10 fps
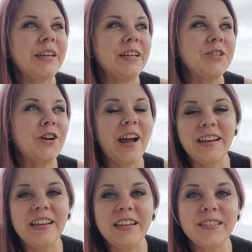
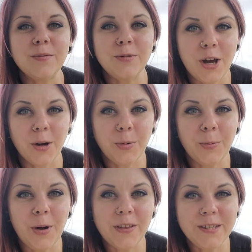trying to eat some dog
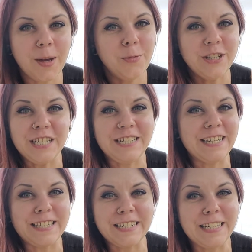poop all the time, which he
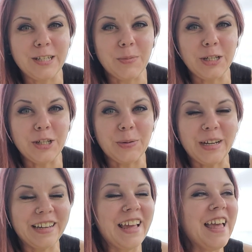doesn't need to be
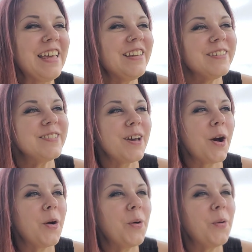doing.
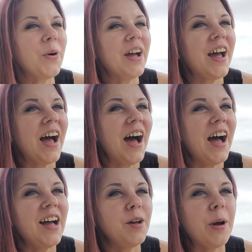So
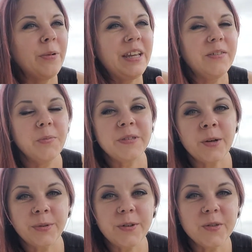I want to give him his
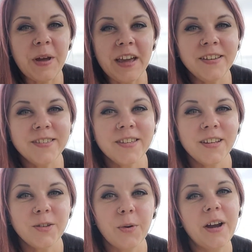own little space
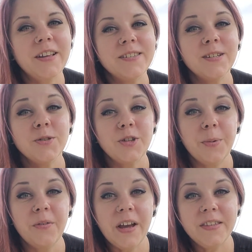to where I can still
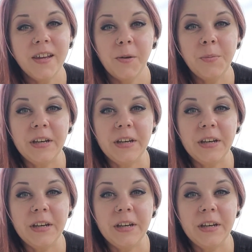supervise him but